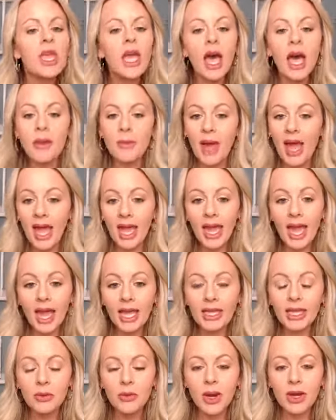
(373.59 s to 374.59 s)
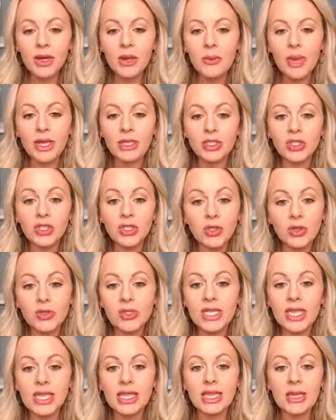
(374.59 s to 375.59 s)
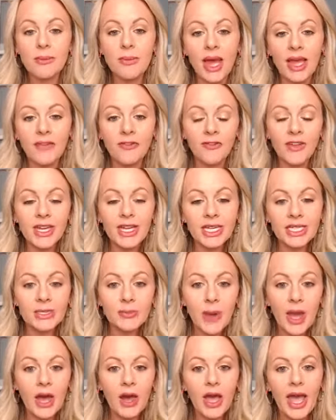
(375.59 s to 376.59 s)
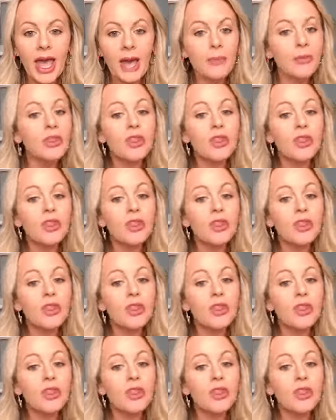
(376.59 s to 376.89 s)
I highly recommend using the MyFitnessPal app.